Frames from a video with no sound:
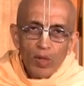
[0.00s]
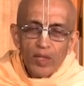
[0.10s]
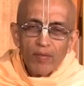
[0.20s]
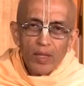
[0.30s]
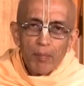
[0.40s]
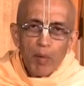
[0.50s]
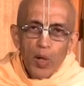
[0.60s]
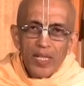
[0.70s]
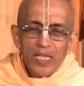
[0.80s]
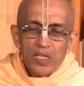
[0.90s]
whatever the
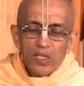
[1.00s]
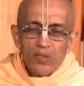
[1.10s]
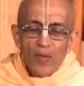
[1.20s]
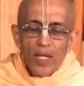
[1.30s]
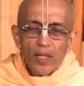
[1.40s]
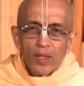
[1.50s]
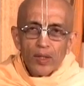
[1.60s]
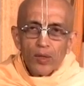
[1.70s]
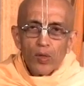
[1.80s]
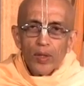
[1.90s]
body is
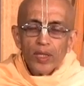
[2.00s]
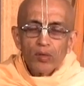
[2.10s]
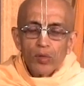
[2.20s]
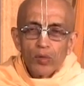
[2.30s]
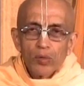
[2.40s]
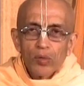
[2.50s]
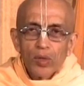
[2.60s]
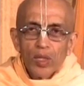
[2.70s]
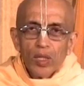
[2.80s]
going through,